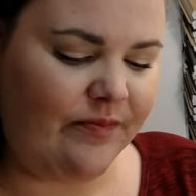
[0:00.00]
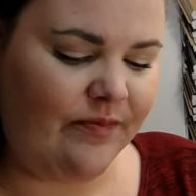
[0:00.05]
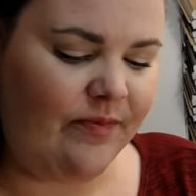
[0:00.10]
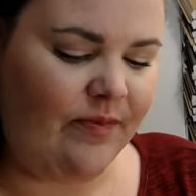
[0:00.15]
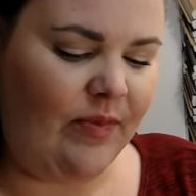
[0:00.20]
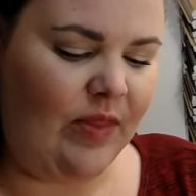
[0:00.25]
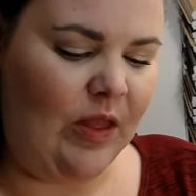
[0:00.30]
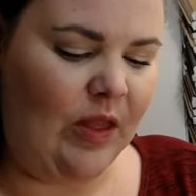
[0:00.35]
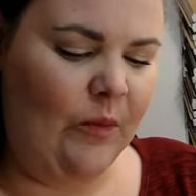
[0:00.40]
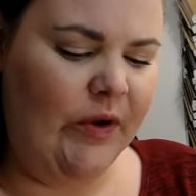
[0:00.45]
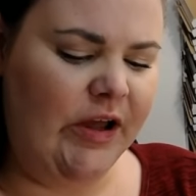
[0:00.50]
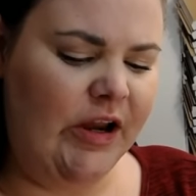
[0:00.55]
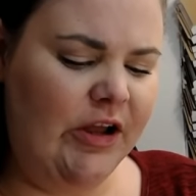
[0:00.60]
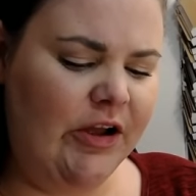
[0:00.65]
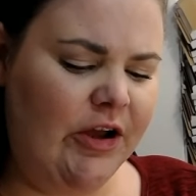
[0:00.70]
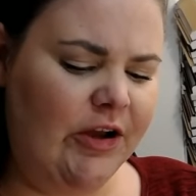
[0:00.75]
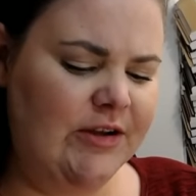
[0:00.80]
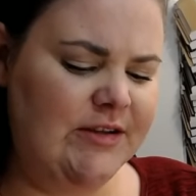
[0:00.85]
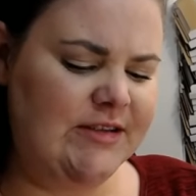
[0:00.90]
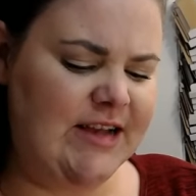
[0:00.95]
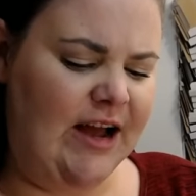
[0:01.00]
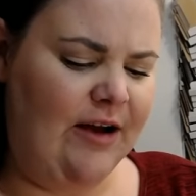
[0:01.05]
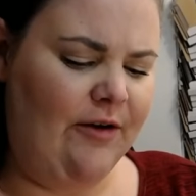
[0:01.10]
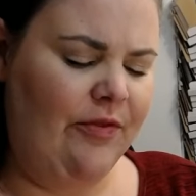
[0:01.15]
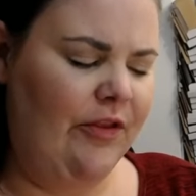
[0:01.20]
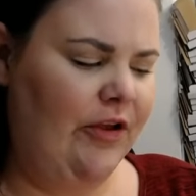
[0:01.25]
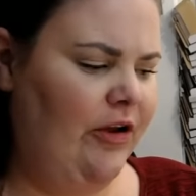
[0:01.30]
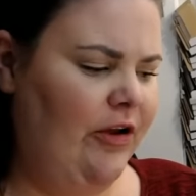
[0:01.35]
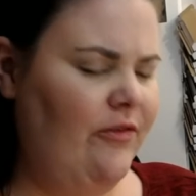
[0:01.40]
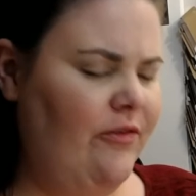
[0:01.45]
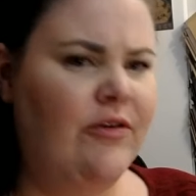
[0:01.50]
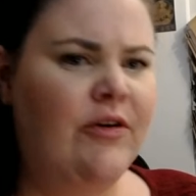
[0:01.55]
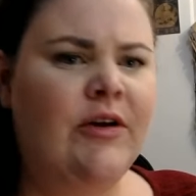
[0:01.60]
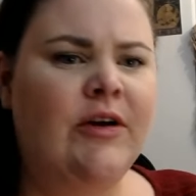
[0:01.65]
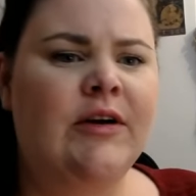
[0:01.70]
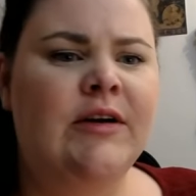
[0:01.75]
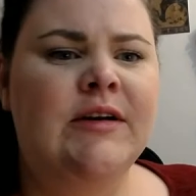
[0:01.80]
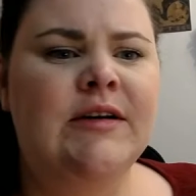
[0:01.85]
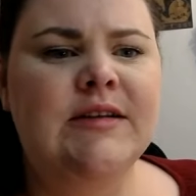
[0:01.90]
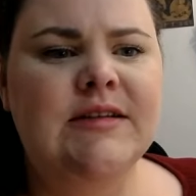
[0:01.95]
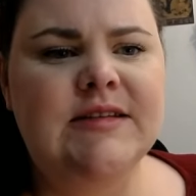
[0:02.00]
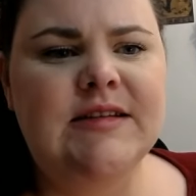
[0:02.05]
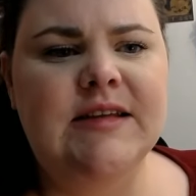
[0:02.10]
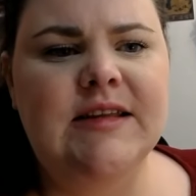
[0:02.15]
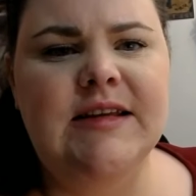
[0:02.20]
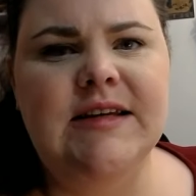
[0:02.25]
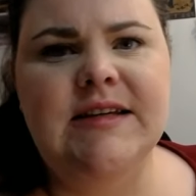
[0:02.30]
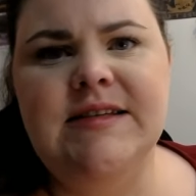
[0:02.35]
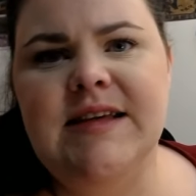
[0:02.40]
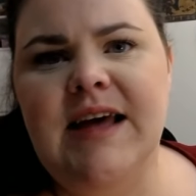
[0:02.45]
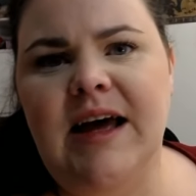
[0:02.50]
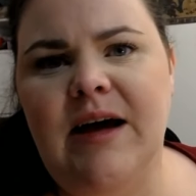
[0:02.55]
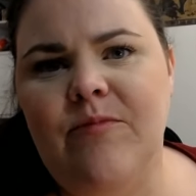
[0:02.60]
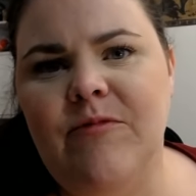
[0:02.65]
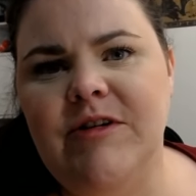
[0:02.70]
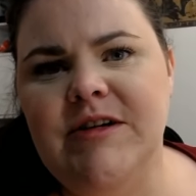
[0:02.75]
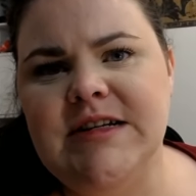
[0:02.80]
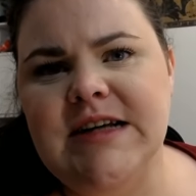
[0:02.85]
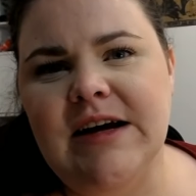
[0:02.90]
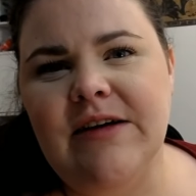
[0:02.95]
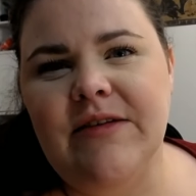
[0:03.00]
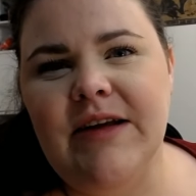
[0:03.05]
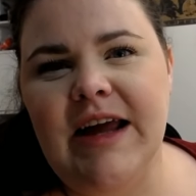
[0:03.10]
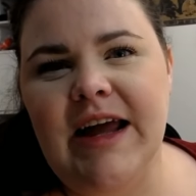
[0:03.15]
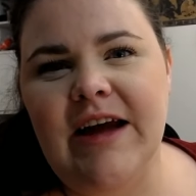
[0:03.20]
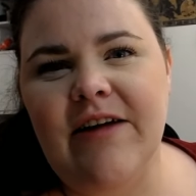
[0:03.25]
we're going to go down though to this camera down here,